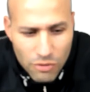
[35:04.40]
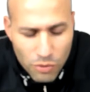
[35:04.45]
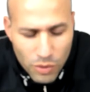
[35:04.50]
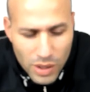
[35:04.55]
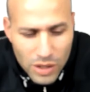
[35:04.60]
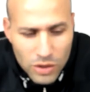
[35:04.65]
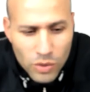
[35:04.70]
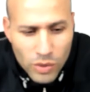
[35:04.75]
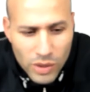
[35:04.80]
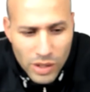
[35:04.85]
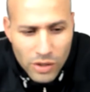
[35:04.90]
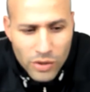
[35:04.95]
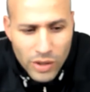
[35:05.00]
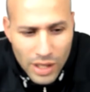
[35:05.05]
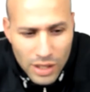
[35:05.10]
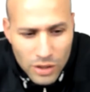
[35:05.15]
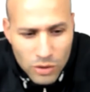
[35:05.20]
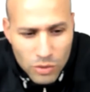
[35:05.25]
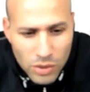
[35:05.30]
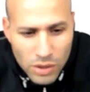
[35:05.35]
we're doing
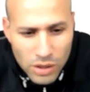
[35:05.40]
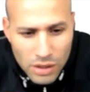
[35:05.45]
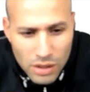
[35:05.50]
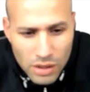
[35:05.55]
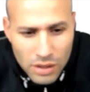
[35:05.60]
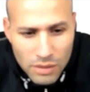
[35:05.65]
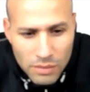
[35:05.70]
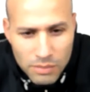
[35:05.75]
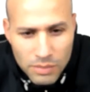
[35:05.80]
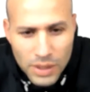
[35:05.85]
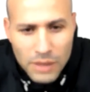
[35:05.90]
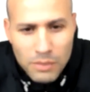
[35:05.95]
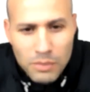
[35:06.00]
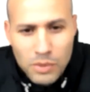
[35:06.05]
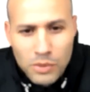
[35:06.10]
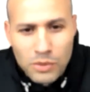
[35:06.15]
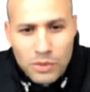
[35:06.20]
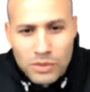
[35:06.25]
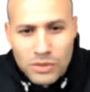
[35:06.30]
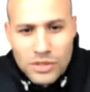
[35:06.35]
groundwork,
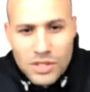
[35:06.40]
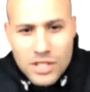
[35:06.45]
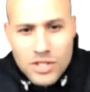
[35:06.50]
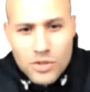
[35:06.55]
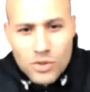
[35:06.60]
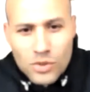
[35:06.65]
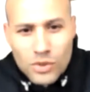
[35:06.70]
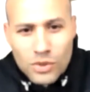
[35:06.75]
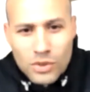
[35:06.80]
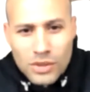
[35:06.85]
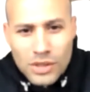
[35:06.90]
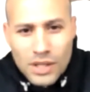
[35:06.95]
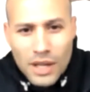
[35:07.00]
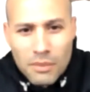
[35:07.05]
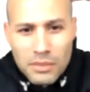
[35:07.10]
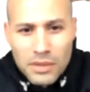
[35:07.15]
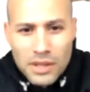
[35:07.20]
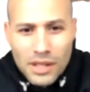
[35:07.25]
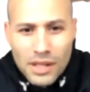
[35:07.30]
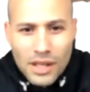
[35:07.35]
people just all
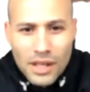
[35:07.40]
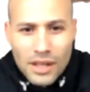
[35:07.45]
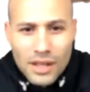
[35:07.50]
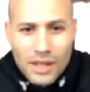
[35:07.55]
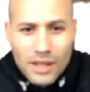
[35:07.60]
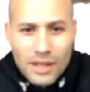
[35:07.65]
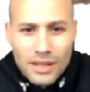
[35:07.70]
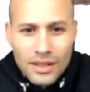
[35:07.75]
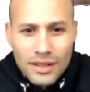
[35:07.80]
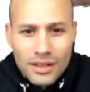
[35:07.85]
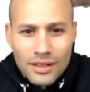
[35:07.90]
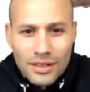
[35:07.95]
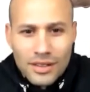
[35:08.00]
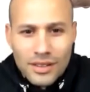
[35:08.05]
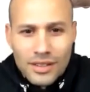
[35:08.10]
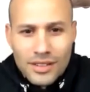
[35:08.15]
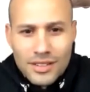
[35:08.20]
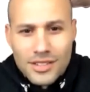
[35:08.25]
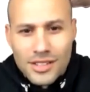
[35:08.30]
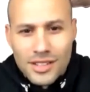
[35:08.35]
come together. Like
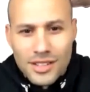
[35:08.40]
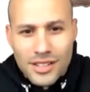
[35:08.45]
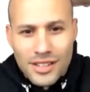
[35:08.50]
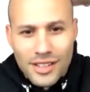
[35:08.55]
it's like